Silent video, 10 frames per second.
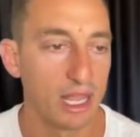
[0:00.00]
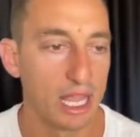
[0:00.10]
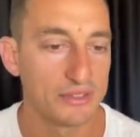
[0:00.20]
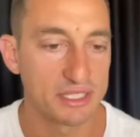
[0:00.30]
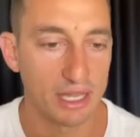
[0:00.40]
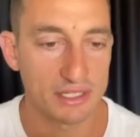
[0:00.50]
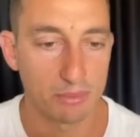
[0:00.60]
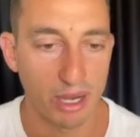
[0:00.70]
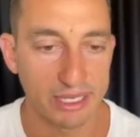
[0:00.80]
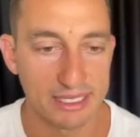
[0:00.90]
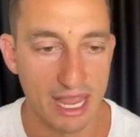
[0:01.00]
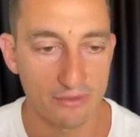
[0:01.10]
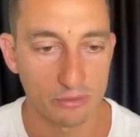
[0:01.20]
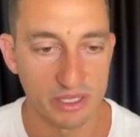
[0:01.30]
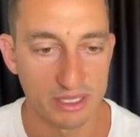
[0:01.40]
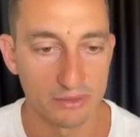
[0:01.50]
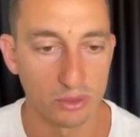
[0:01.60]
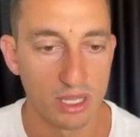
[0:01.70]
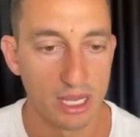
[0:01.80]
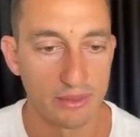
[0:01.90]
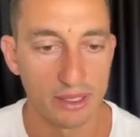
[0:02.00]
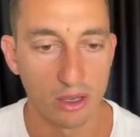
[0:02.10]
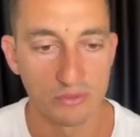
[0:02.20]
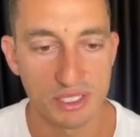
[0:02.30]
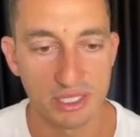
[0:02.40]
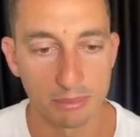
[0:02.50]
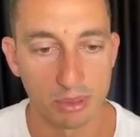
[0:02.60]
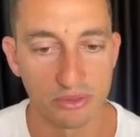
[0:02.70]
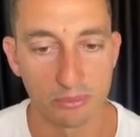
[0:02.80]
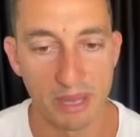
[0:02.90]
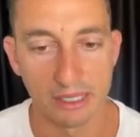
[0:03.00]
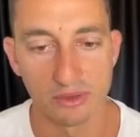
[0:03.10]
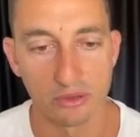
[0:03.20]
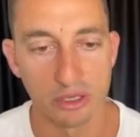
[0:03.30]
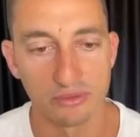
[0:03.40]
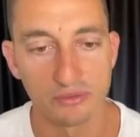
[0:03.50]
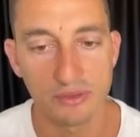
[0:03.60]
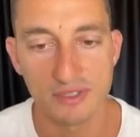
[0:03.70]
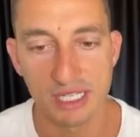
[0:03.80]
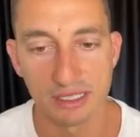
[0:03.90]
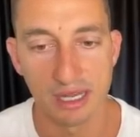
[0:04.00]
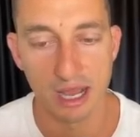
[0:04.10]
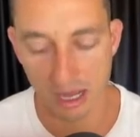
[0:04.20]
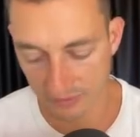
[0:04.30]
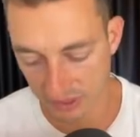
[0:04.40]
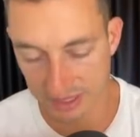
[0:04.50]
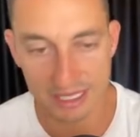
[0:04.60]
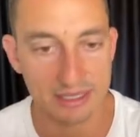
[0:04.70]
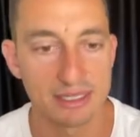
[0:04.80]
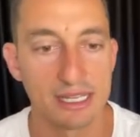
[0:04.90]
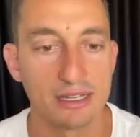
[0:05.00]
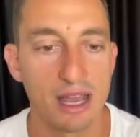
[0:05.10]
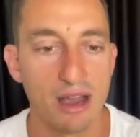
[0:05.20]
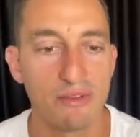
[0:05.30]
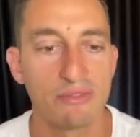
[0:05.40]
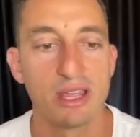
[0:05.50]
If it starts to break down from this level, then obviously that puts us back in the zone of 15 and a half to 16 and a half